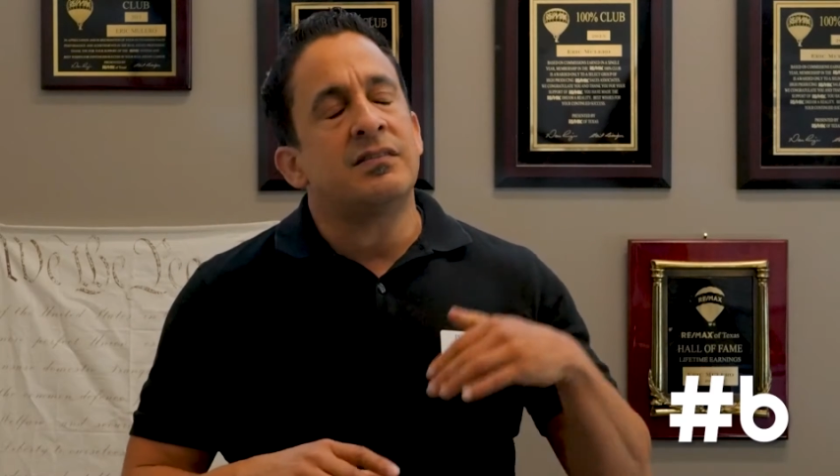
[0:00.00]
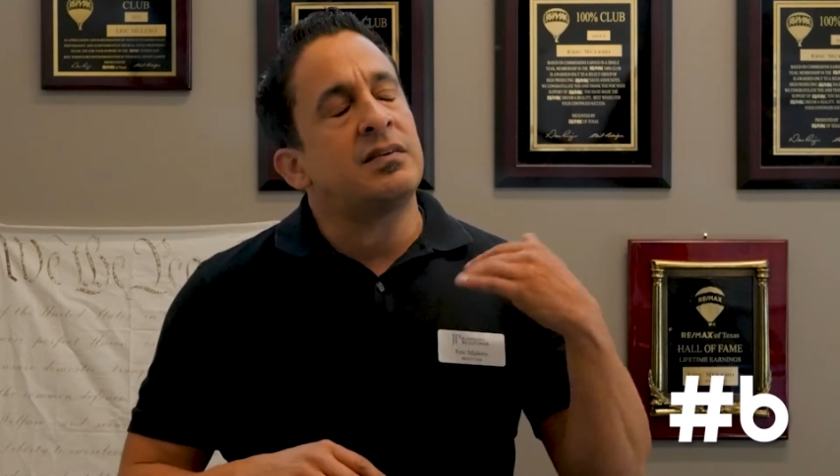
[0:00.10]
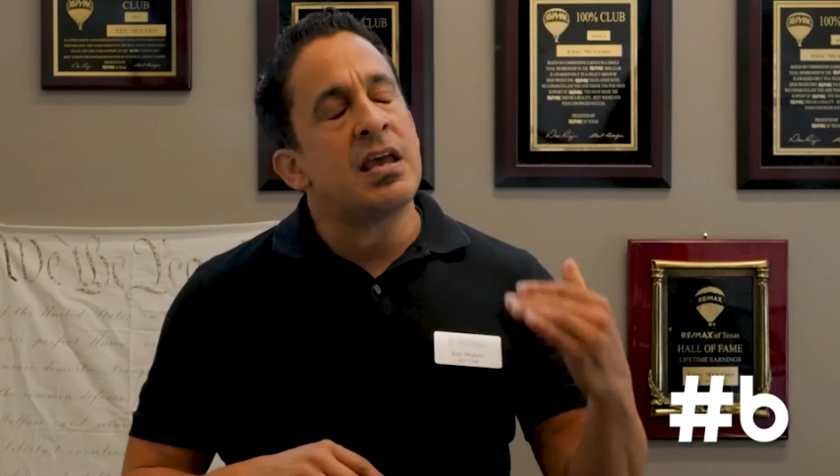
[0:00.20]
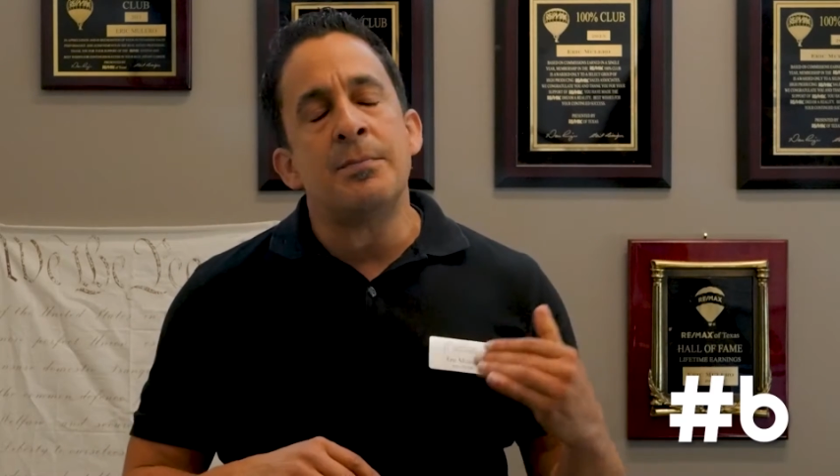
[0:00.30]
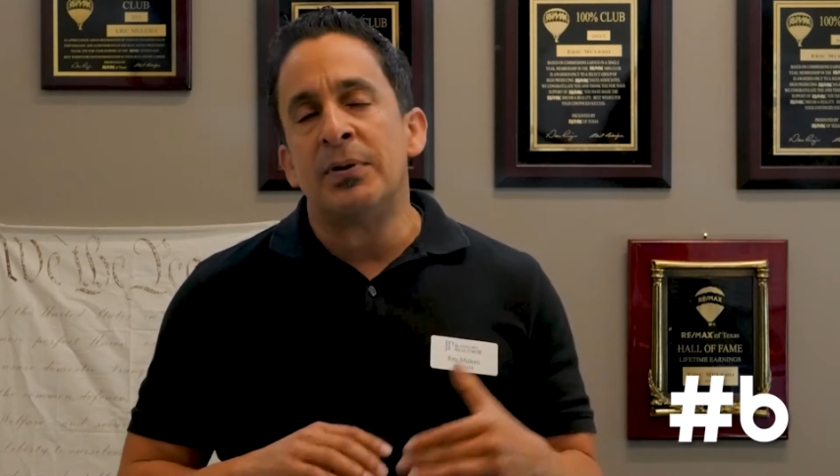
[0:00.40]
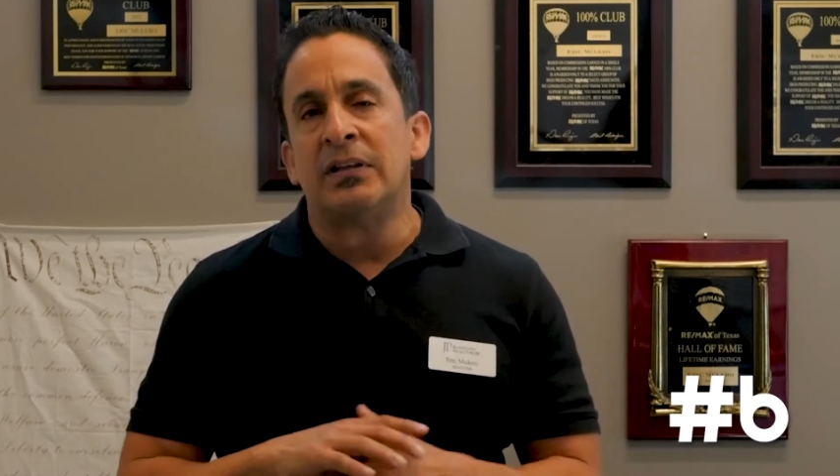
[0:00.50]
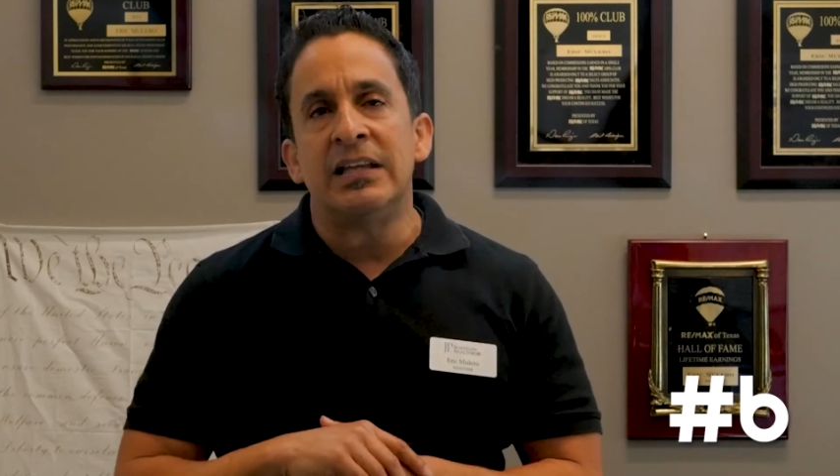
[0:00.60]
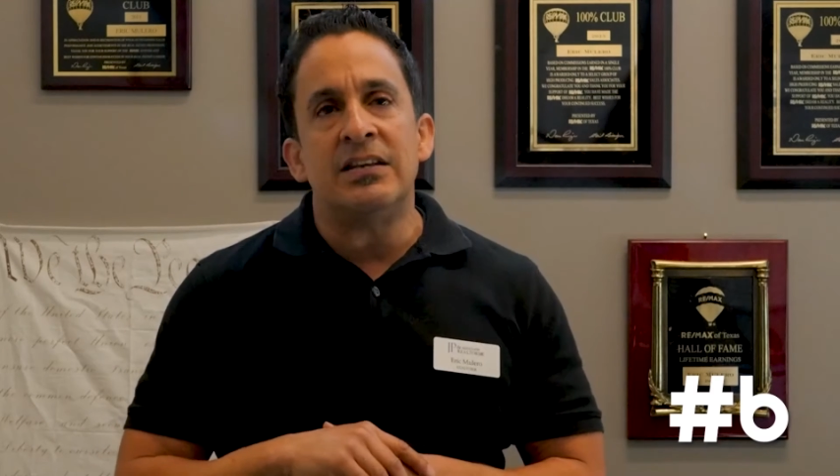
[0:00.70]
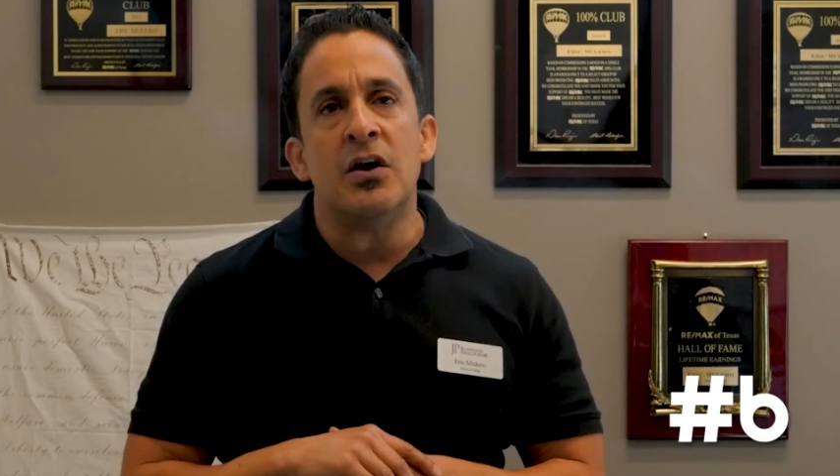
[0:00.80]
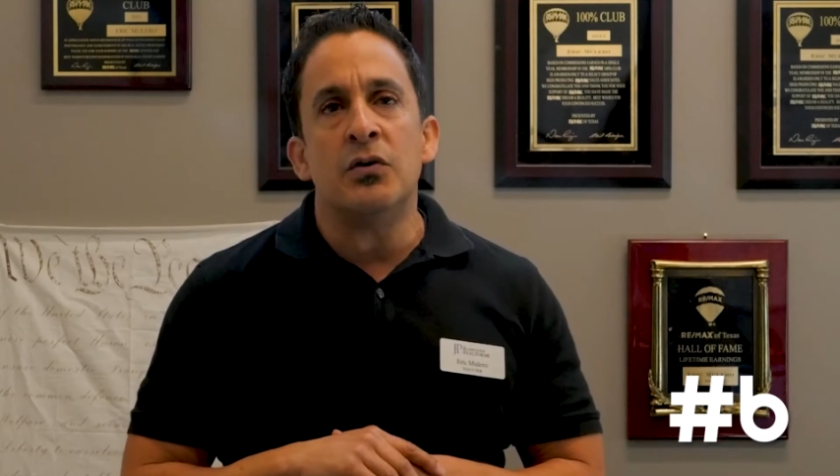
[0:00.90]

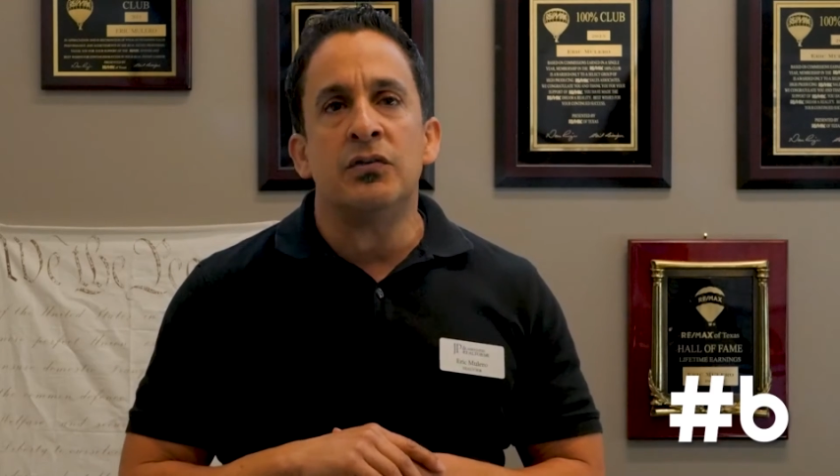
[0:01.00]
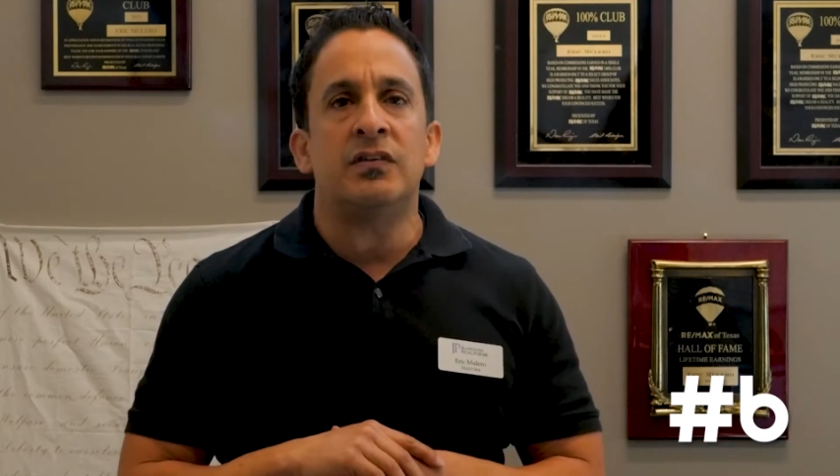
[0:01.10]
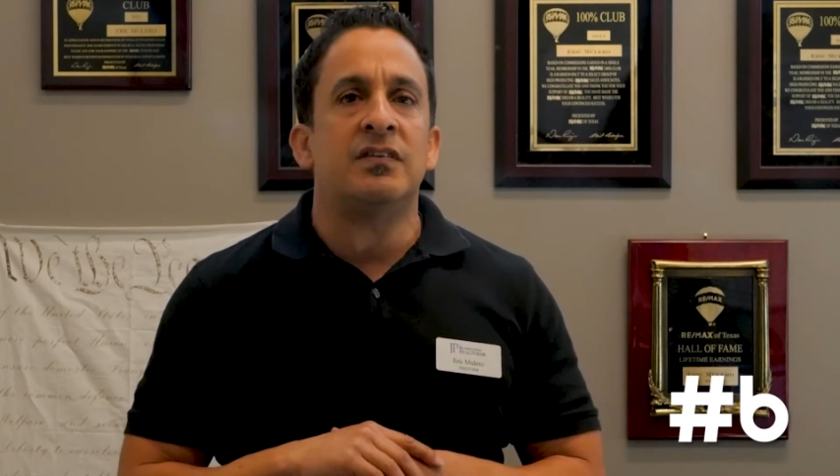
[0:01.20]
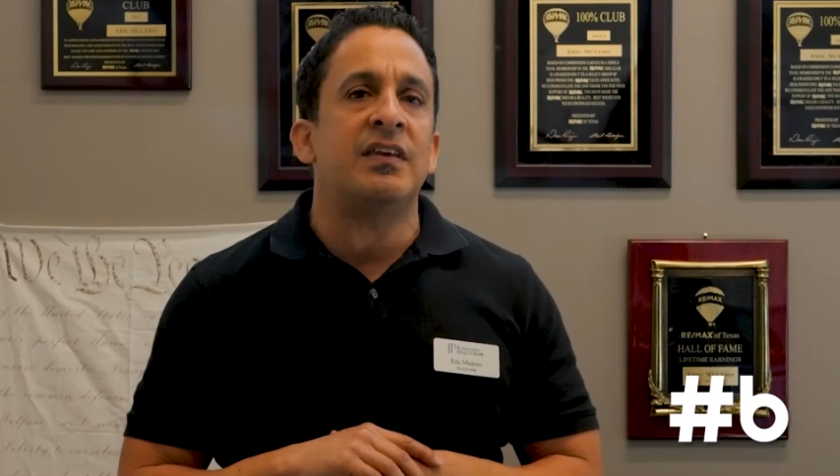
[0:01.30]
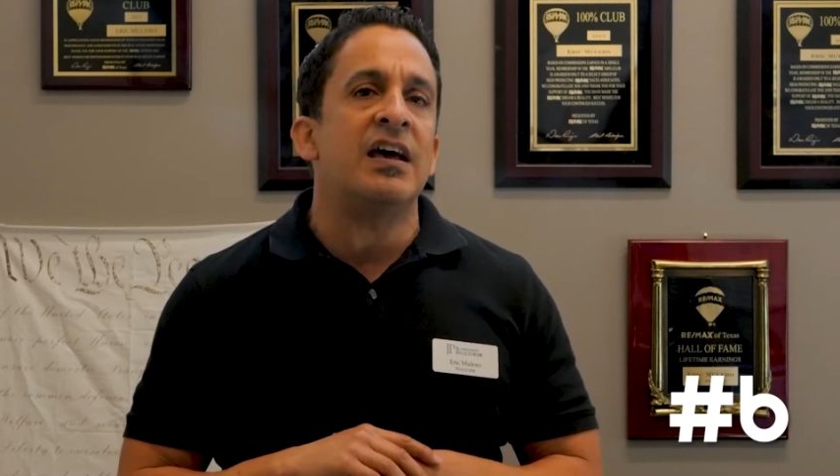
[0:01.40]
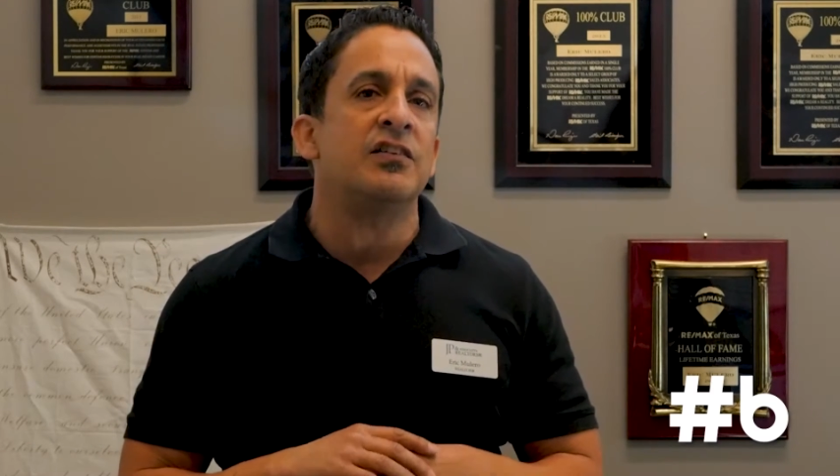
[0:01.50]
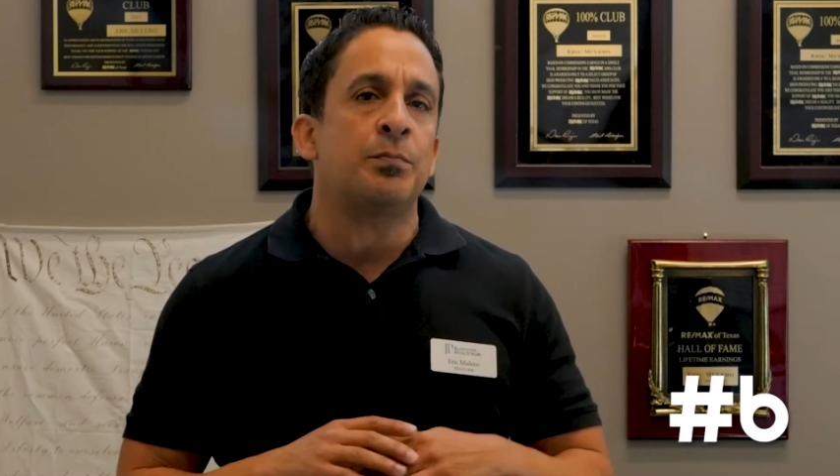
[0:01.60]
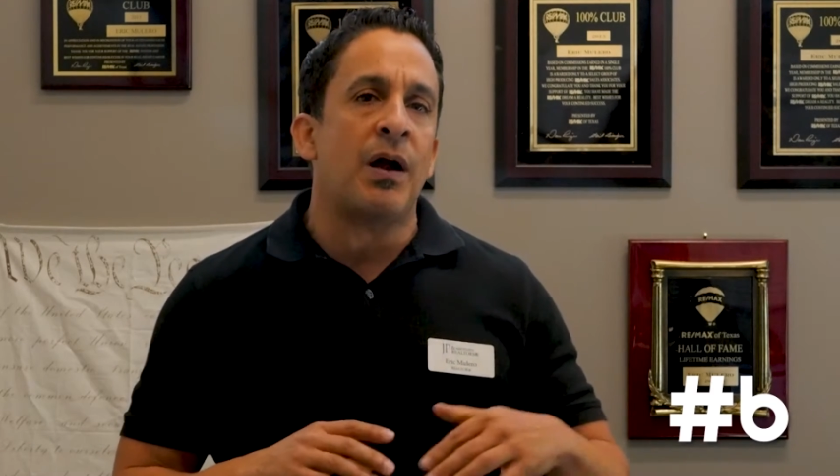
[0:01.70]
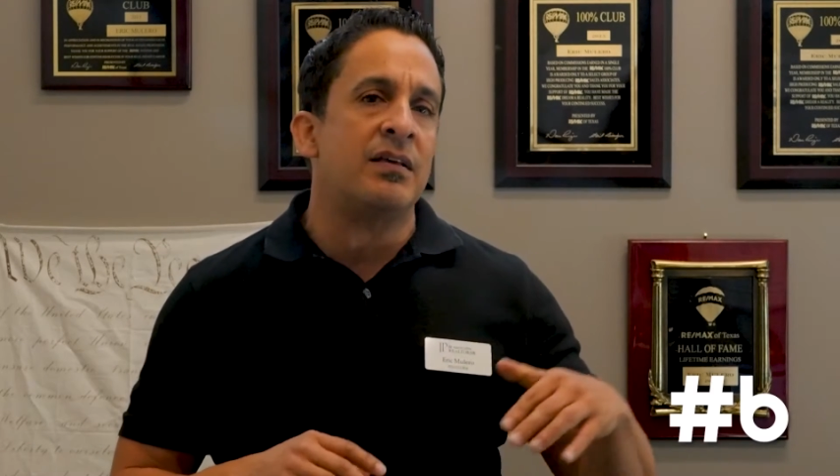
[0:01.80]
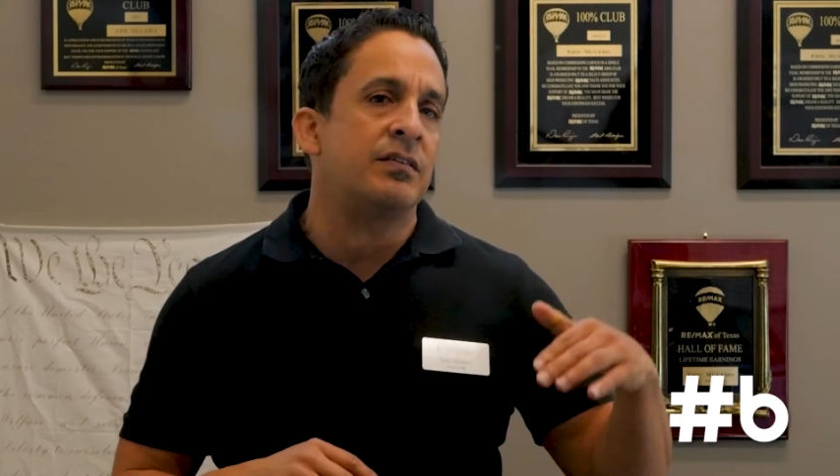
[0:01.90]
typically knows the sales
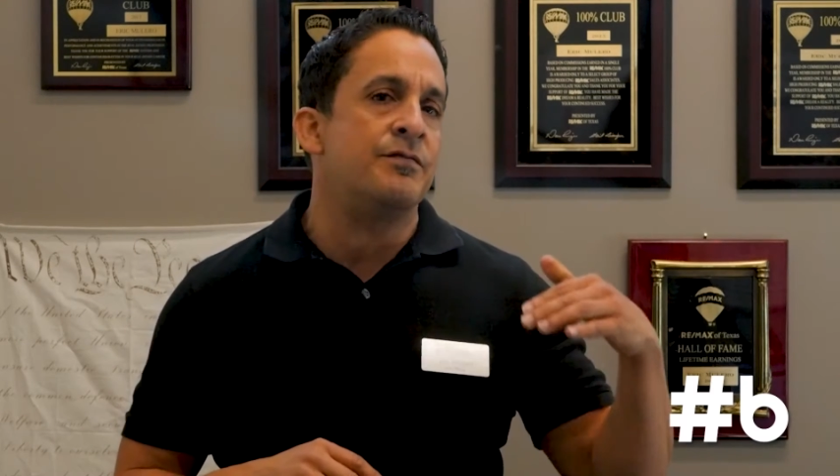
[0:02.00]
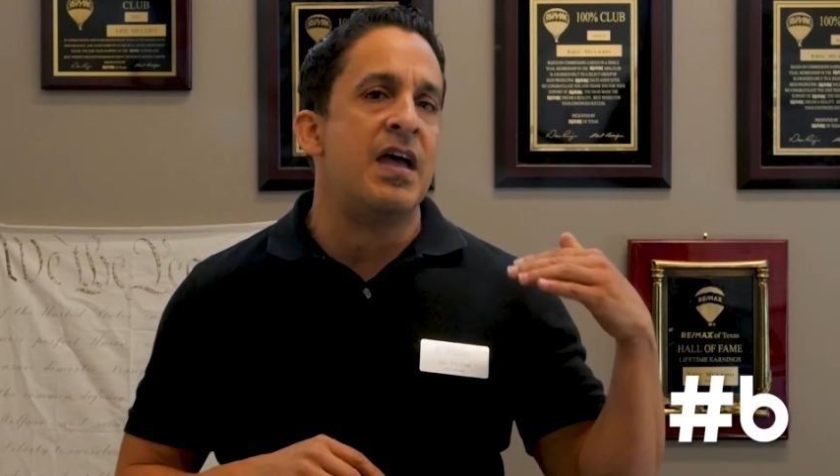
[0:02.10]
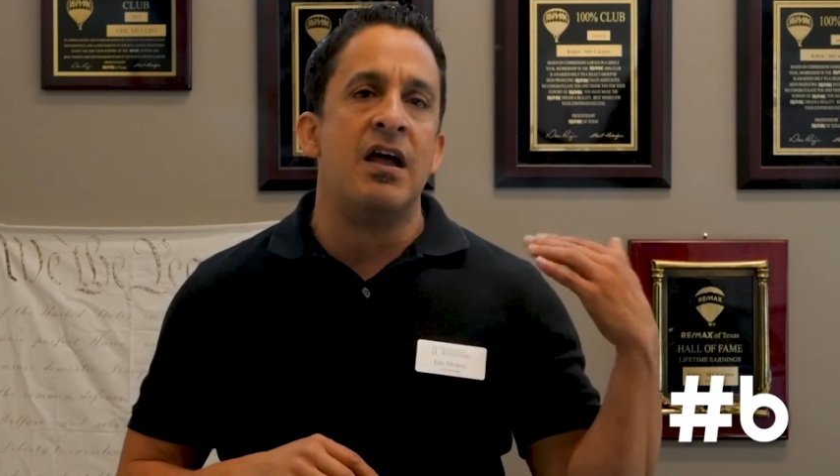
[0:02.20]
price of